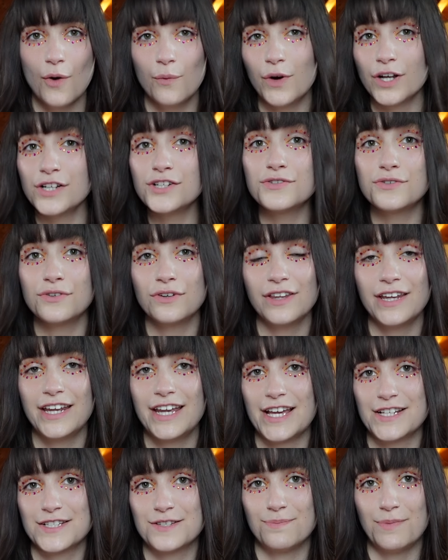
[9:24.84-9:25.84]
One truly
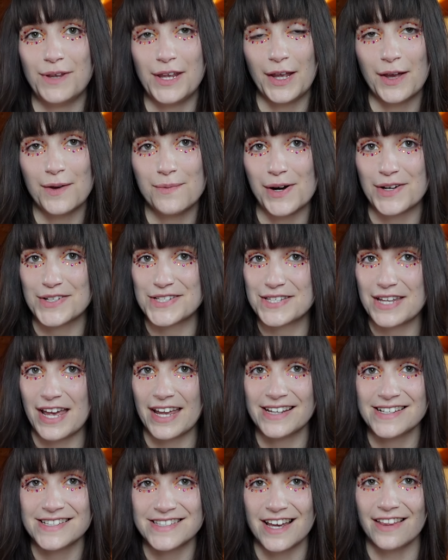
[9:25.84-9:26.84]
can't speak about
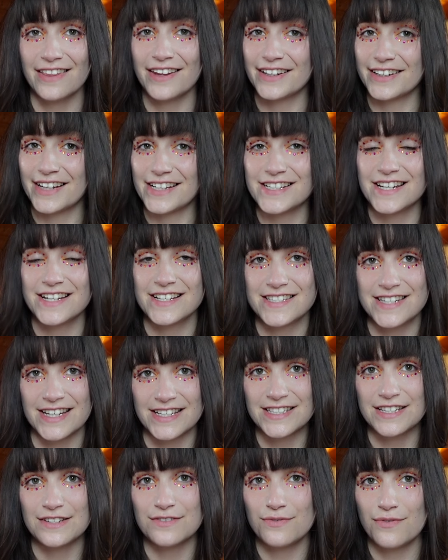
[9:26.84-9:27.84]
psychedelic
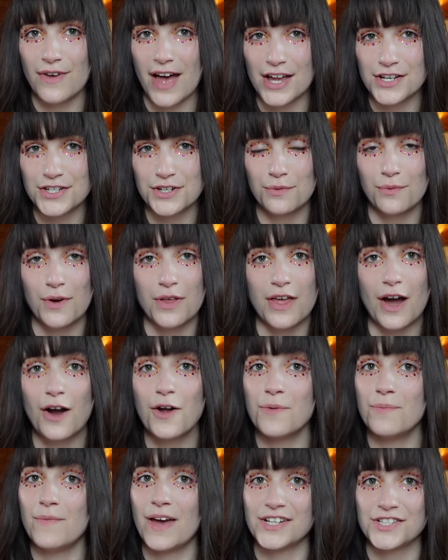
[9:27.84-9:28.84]
1960s fashion
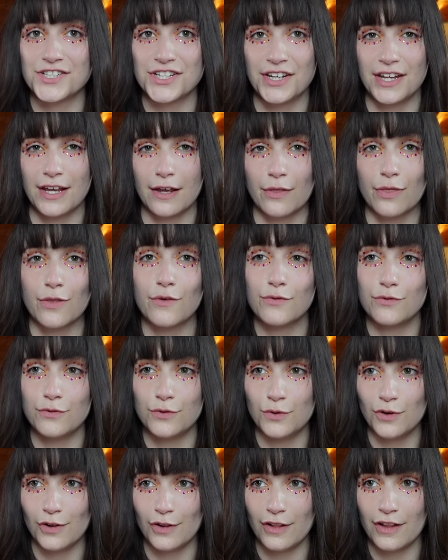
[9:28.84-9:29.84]
without mentioning The
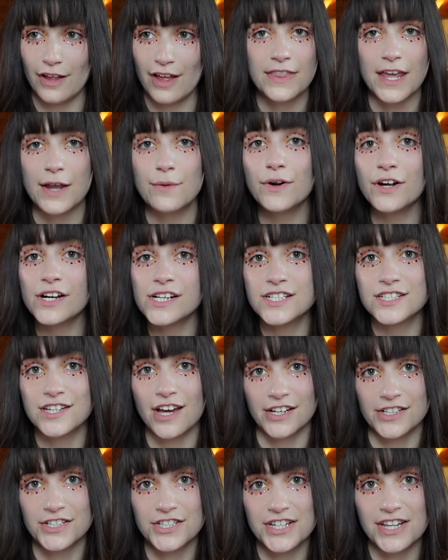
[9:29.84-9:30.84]
Fool. They were a
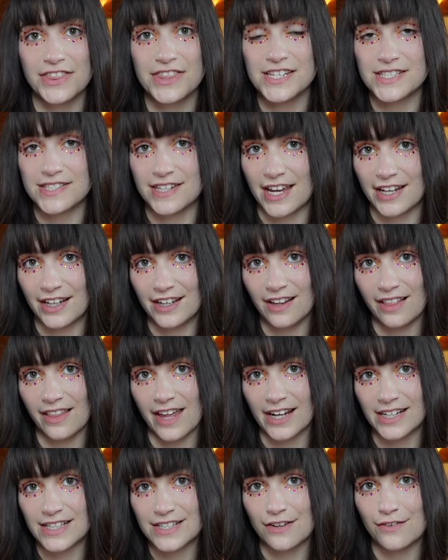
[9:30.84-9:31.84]
Dutch design
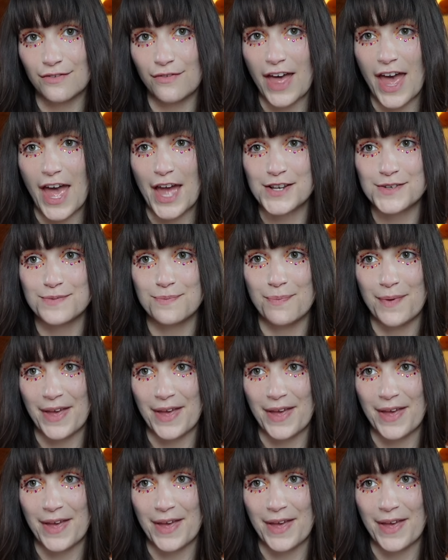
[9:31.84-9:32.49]
collective and